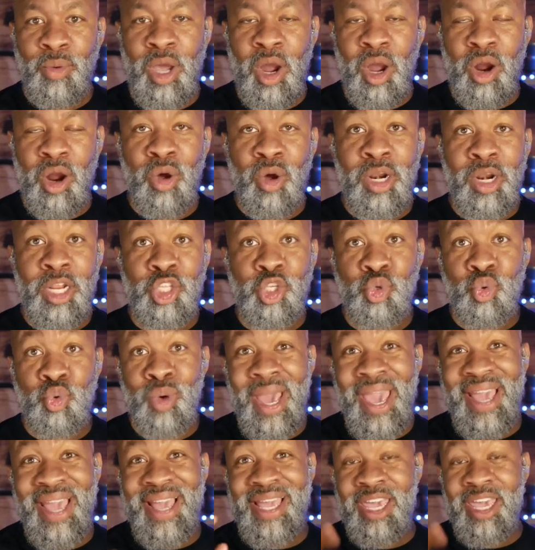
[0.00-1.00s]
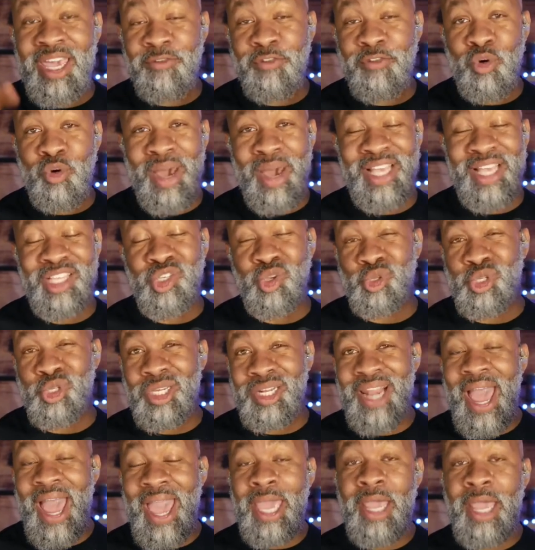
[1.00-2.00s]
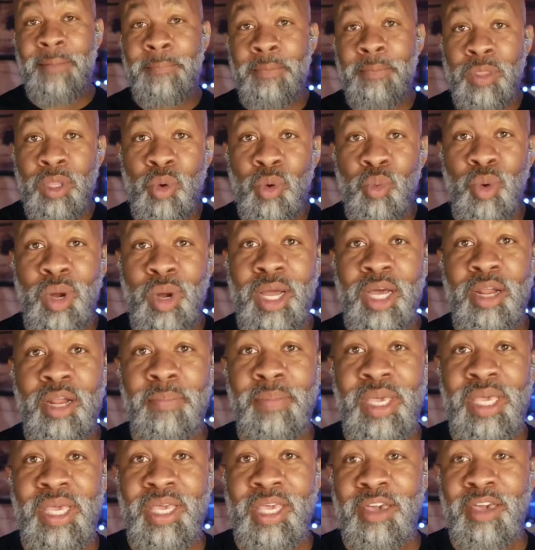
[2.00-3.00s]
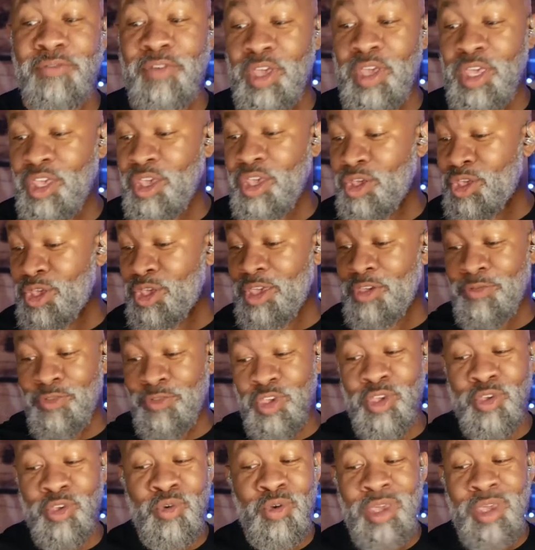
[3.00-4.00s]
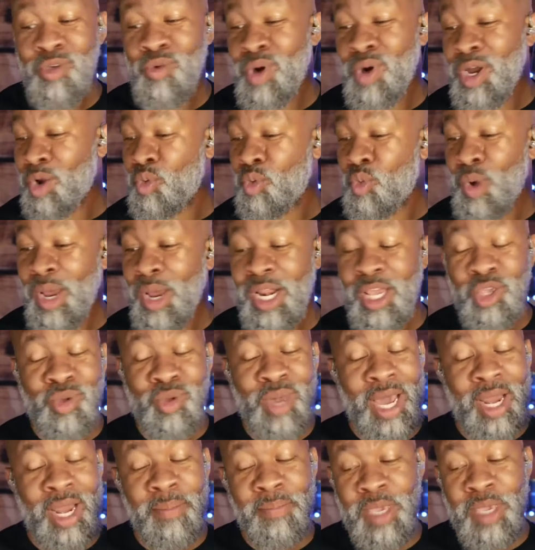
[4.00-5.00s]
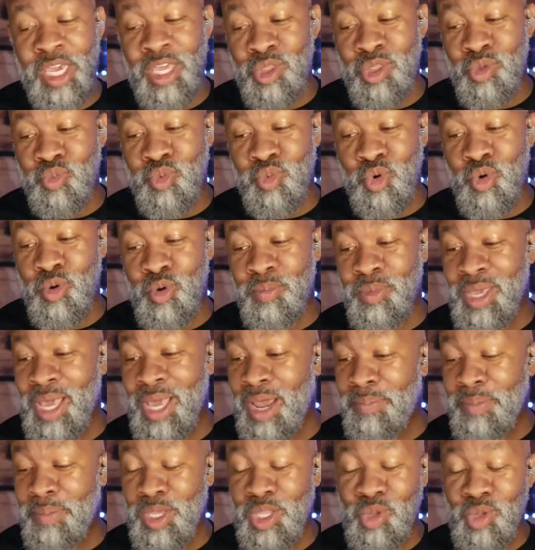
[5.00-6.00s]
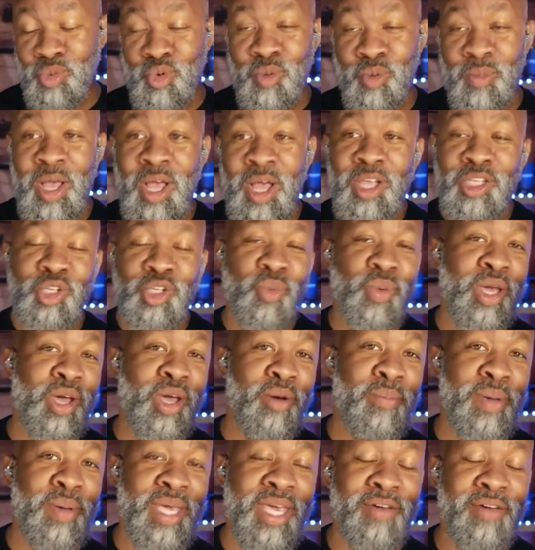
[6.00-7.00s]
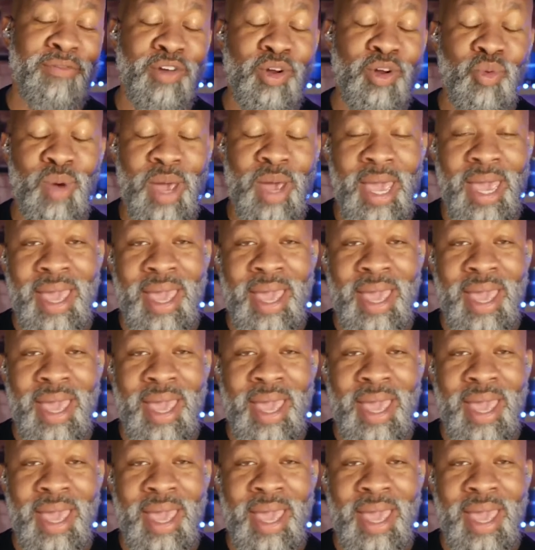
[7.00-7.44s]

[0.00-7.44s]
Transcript: we are going to do a giveaway. So tonight we're going to be giving, if you want to win it, you got to be in the room. You got to be in the room. So we're going to be giving